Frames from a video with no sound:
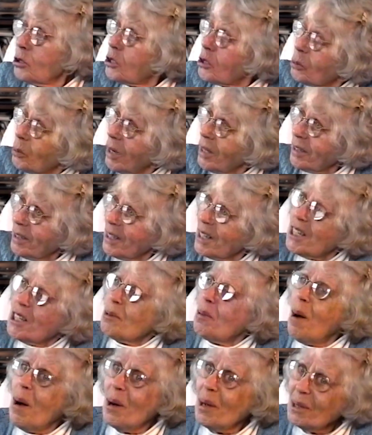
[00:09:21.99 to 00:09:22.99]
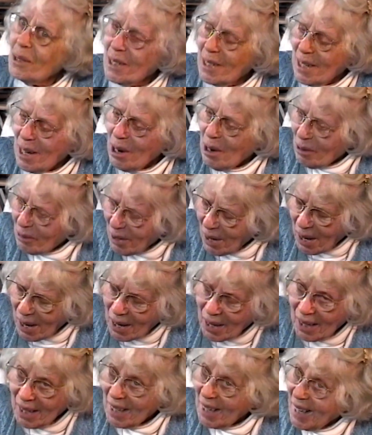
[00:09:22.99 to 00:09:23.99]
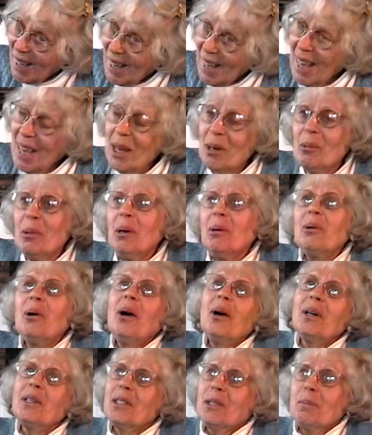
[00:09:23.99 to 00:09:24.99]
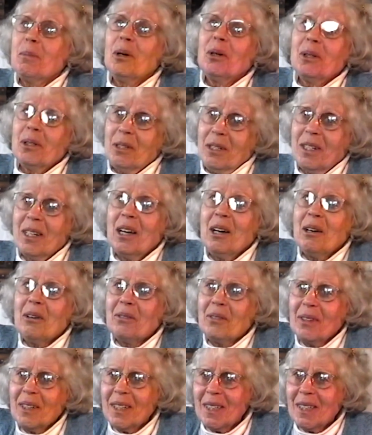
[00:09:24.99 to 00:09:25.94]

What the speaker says: sweat the small stuff. We're all small stuff.